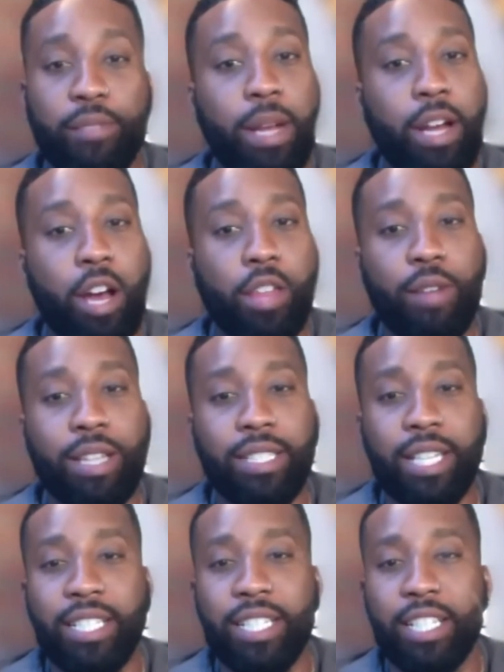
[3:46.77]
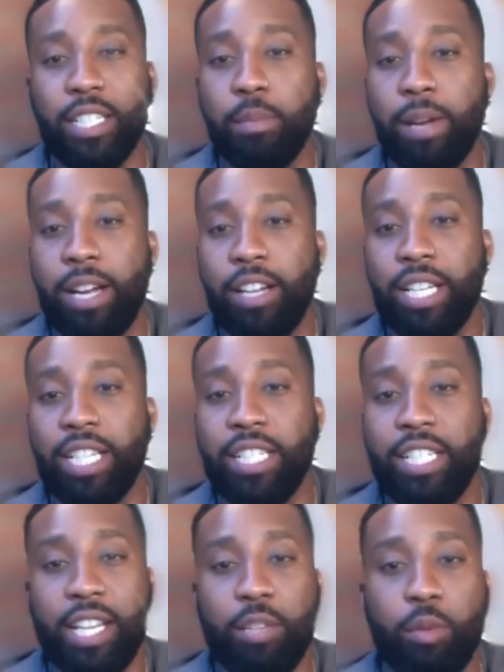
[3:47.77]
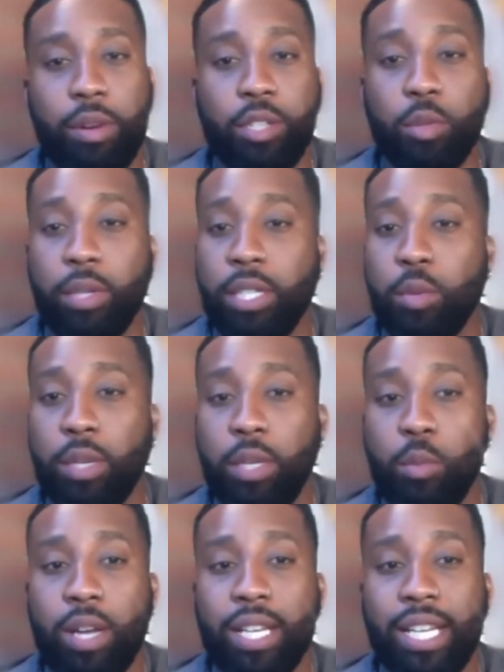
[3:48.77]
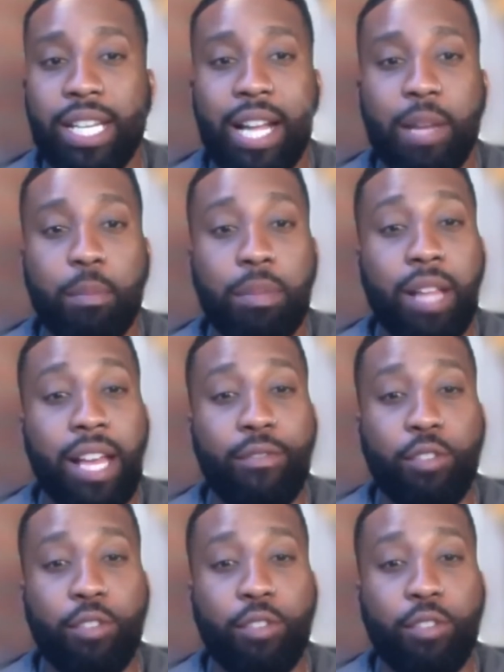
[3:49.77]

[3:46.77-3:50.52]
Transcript: if my authorization expired in January 2021 and I applied